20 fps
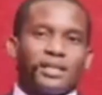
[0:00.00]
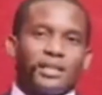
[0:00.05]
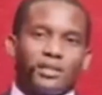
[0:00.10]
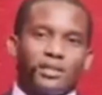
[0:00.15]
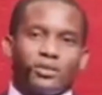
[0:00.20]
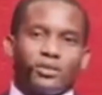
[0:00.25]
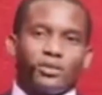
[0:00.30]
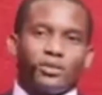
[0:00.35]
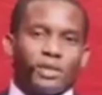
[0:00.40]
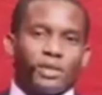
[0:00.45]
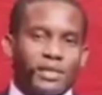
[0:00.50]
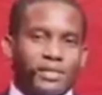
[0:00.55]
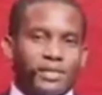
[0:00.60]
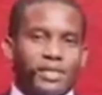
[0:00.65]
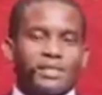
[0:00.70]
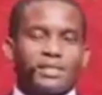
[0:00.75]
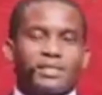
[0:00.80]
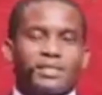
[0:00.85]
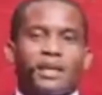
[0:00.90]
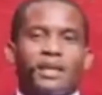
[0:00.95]
in the
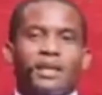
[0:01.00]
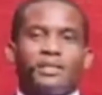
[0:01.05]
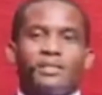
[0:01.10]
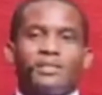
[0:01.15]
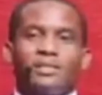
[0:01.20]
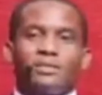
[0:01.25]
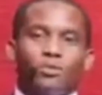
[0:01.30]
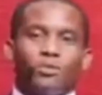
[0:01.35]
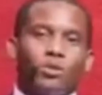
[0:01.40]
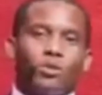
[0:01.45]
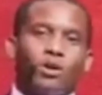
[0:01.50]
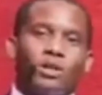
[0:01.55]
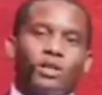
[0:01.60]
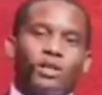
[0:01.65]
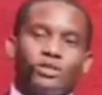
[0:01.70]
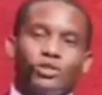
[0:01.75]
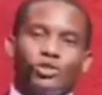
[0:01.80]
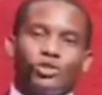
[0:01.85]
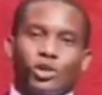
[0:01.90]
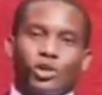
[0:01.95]
United States who
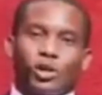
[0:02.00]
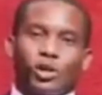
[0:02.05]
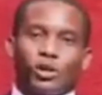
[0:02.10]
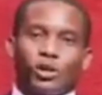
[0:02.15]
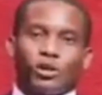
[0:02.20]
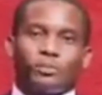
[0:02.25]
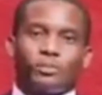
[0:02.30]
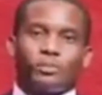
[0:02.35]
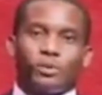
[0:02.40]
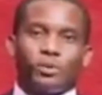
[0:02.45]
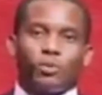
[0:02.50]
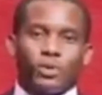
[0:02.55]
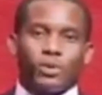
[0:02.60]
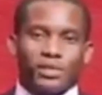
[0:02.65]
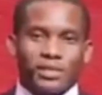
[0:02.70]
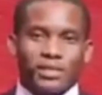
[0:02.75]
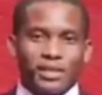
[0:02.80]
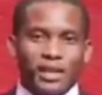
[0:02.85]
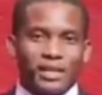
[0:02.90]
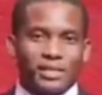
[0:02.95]
got a job with
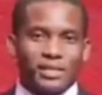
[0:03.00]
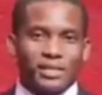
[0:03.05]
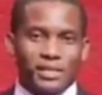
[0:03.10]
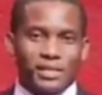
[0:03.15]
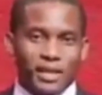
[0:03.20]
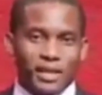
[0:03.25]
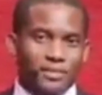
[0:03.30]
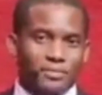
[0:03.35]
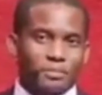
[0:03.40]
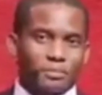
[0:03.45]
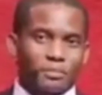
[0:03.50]
NASA.